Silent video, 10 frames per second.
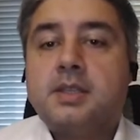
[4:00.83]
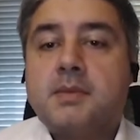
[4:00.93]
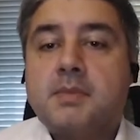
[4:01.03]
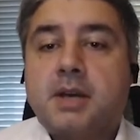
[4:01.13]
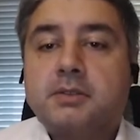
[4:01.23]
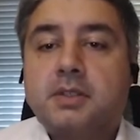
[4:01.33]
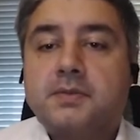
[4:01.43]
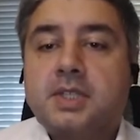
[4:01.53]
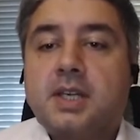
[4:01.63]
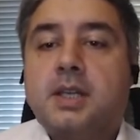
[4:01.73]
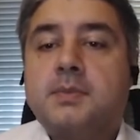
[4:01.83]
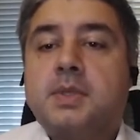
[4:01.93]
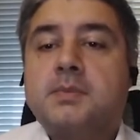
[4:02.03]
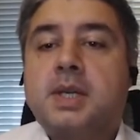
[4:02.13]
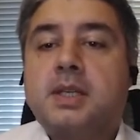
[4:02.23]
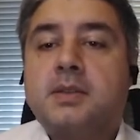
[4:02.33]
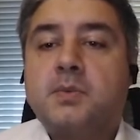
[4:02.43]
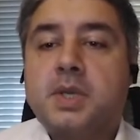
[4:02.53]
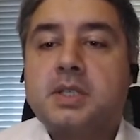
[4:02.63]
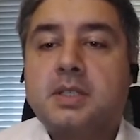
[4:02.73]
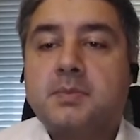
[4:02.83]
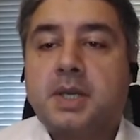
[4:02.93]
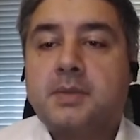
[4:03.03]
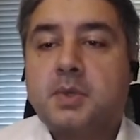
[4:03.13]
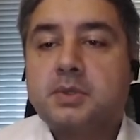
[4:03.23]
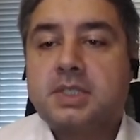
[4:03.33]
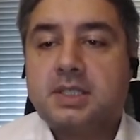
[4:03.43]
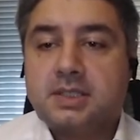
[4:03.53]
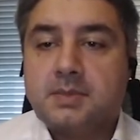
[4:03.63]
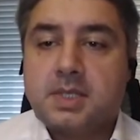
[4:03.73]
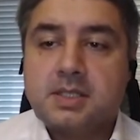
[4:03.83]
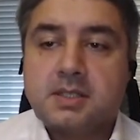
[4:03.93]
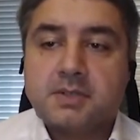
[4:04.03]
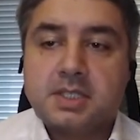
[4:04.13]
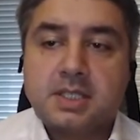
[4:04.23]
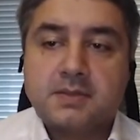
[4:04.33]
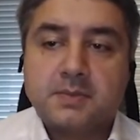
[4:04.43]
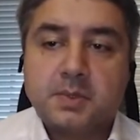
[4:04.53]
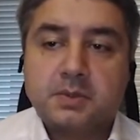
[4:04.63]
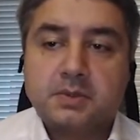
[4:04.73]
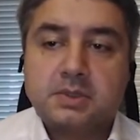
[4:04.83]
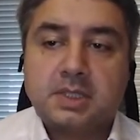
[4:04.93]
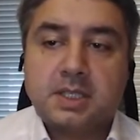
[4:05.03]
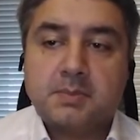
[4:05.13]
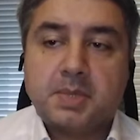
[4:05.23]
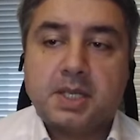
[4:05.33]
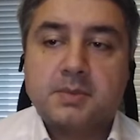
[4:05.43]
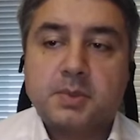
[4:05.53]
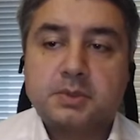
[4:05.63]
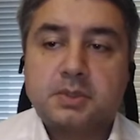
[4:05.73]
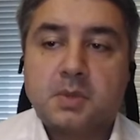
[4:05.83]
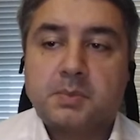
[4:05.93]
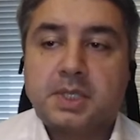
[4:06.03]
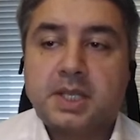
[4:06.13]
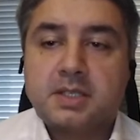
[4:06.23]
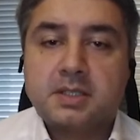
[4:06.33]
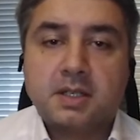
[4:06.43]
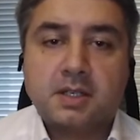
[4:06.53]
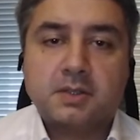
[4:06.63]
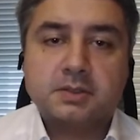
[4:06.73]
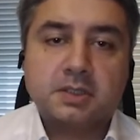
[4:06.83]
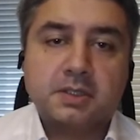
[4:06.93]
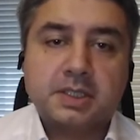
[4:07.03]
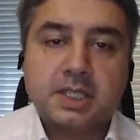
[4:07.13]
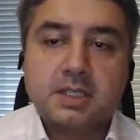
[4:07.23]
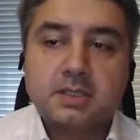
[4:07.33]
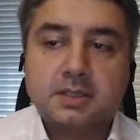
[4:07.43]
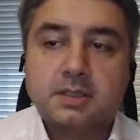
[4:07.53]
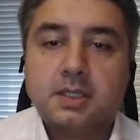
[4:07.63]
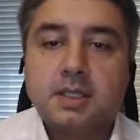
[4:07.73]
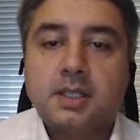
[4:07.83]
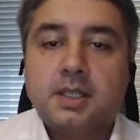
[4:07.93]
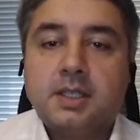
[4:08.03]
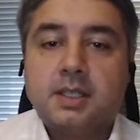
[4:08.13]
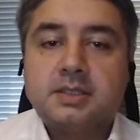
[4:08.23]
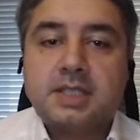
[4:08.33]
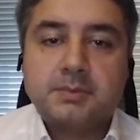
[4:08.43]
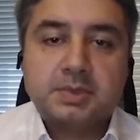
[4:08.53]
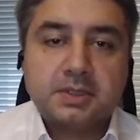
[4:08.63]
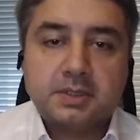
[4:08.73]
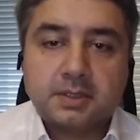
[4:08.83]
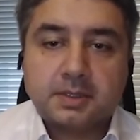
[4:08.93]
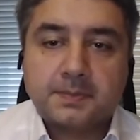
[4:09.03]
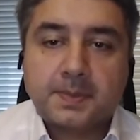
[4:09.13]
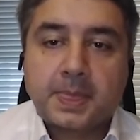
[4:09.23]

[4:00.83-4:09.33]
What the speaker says: The amount of time and money wasted by most SMEs in receivables and payables compilation and consolidation is absurd.